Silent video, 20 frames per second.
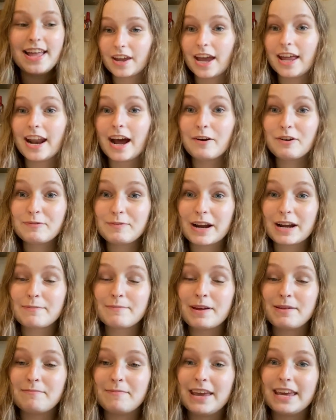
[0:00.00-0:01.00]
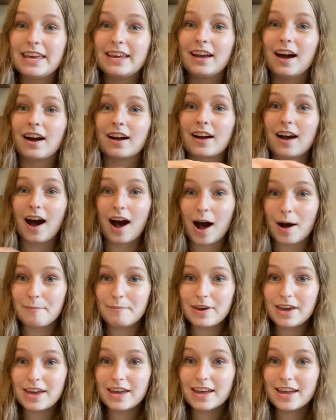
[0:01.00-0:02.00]
And I would recommend making a
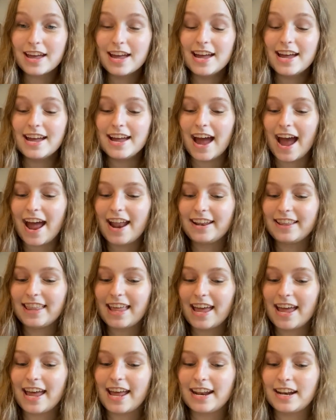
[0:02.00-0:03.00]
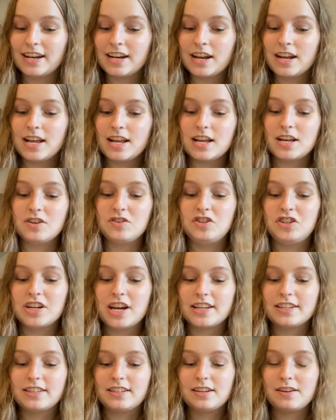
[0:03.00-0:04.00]
copy and then
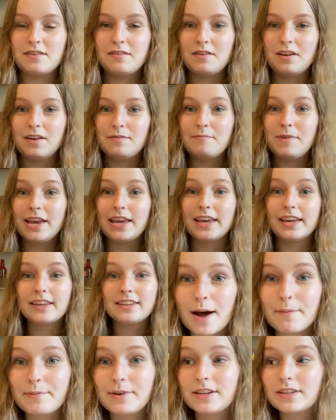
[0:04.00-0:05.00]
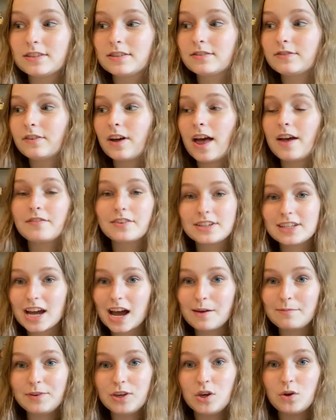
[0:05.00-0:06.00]
just making copies every
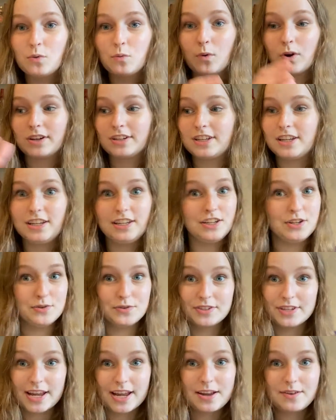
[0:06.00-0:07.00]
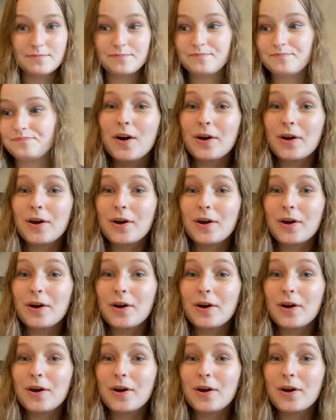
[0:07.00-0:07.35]
time you want to use it.